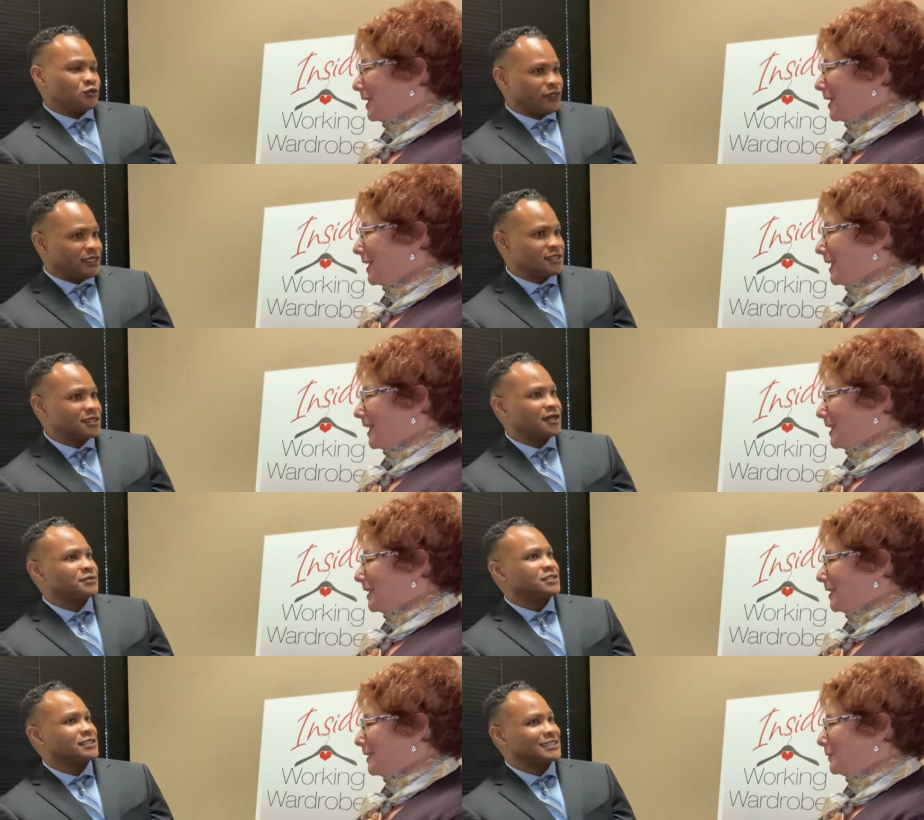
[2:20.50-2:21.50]
Speaker 1: Duane
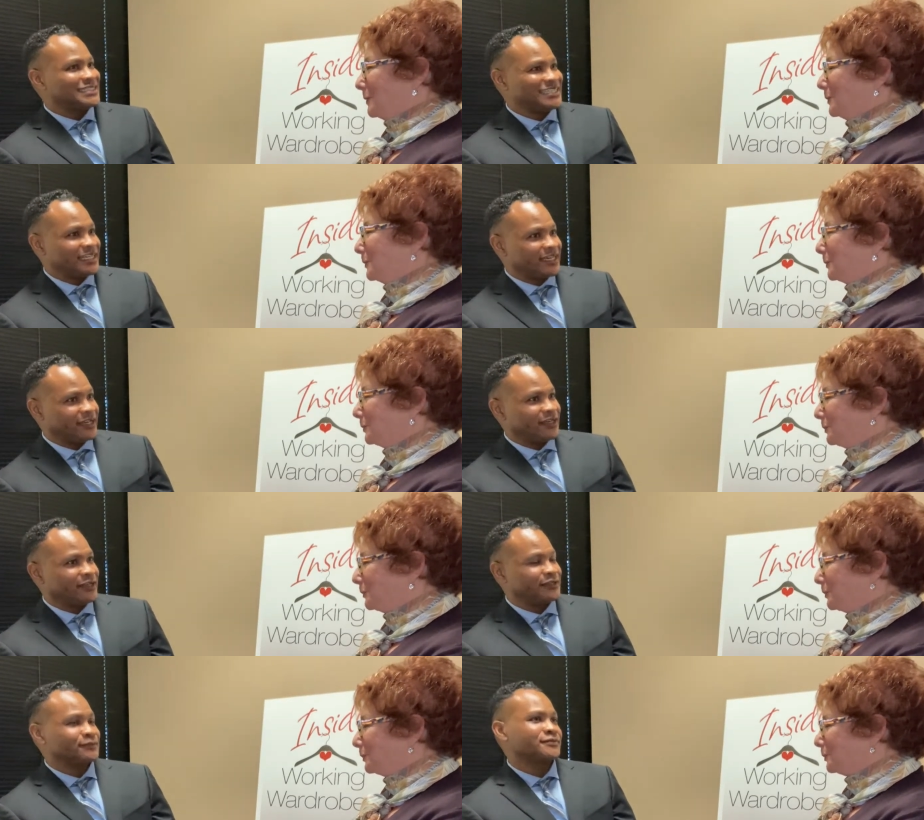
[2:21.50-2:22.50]
Thompson
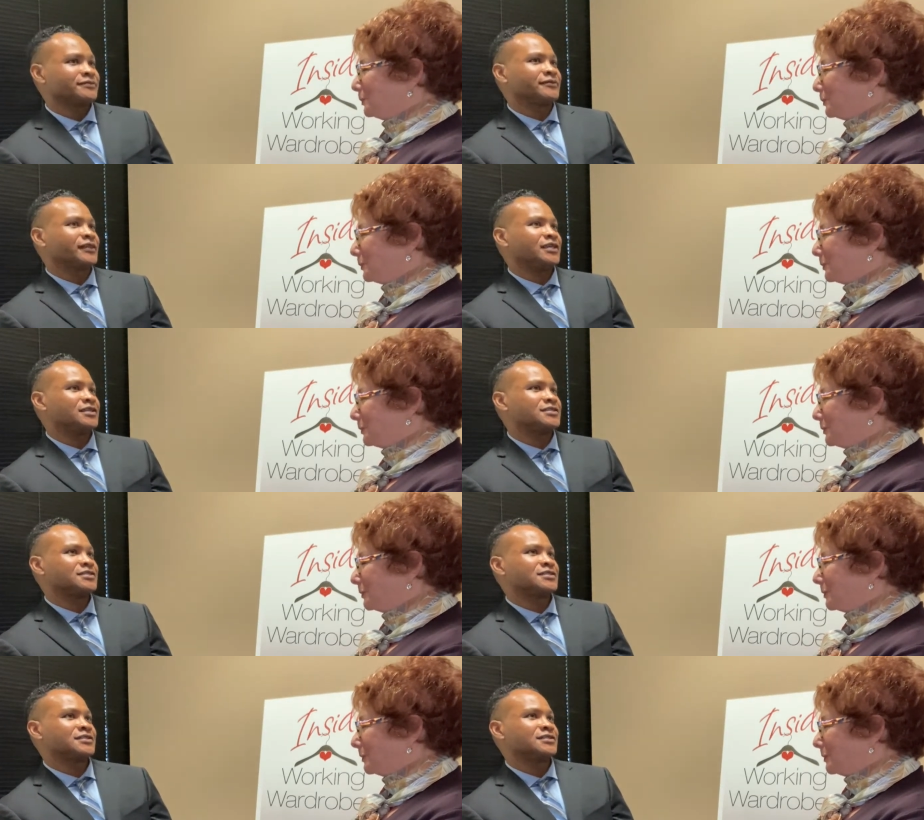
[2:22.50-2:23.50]
today
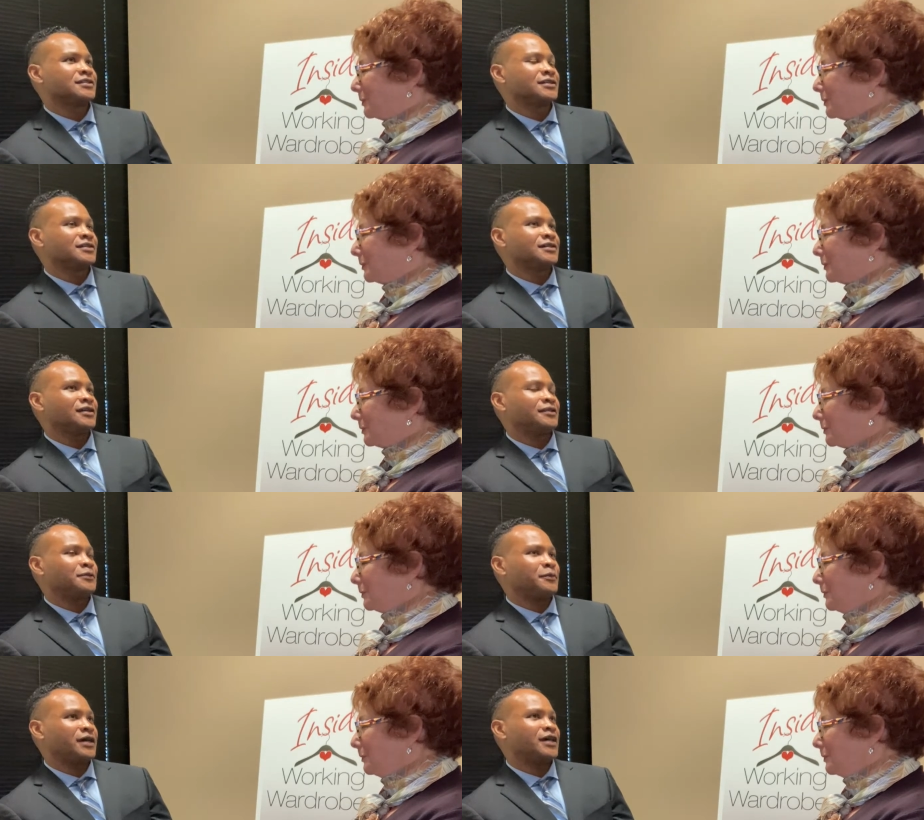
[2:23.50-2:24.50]
is
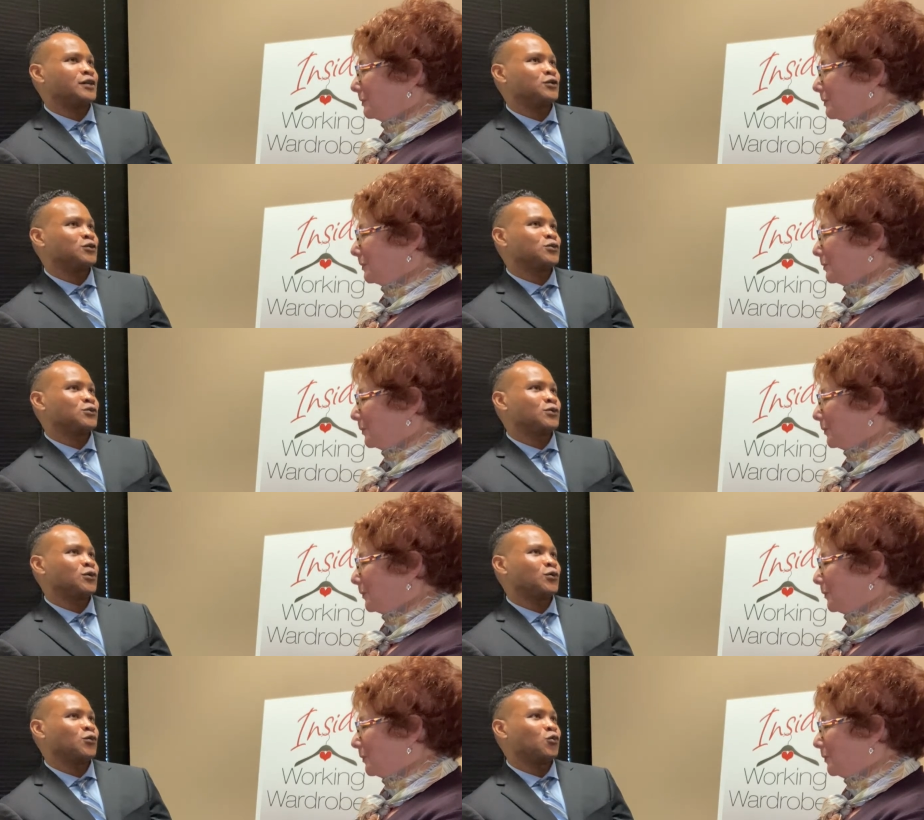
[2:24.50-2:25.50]
a man who
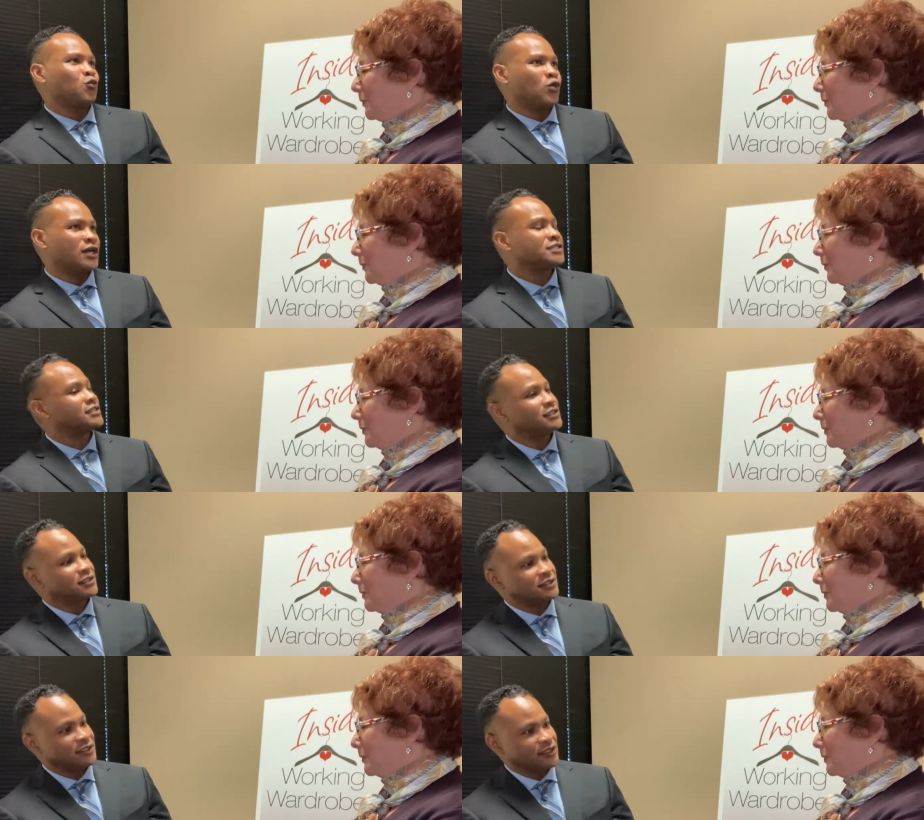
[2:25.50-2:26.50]
wants to
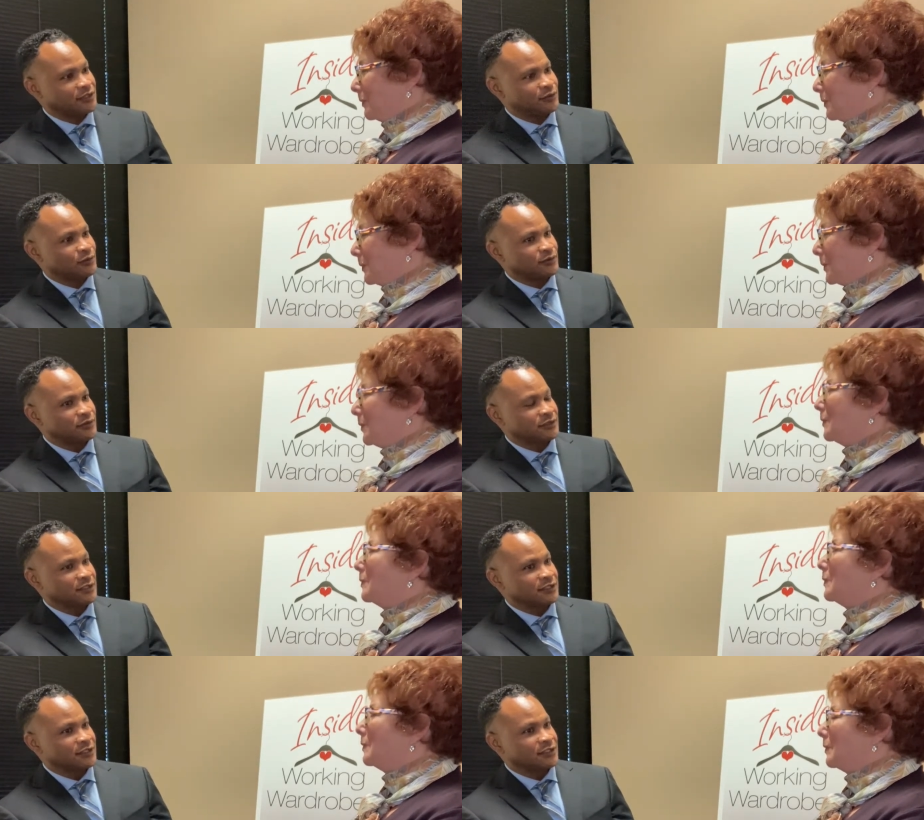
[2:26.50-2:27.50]
continue
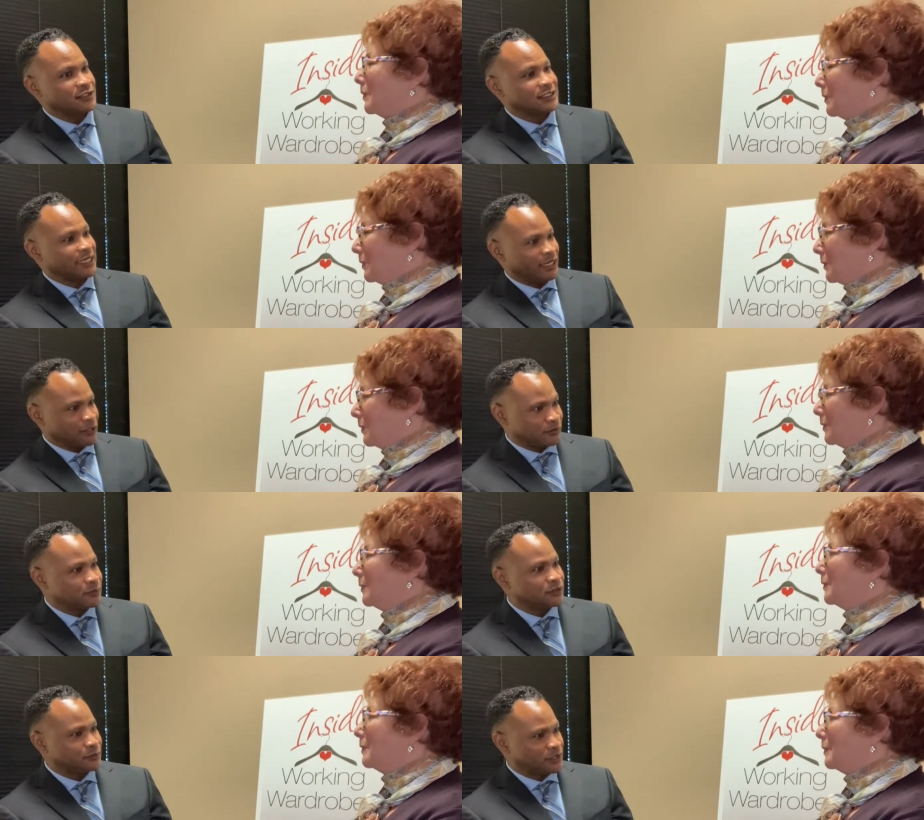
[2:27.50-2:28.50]
to
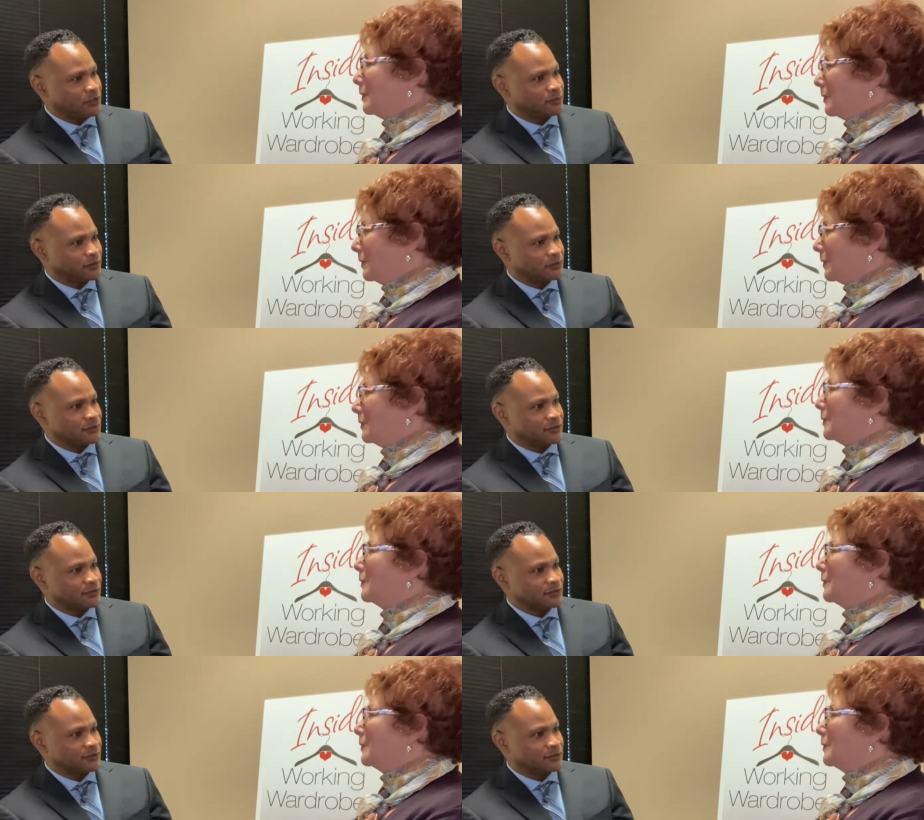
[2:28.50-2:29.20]
help people.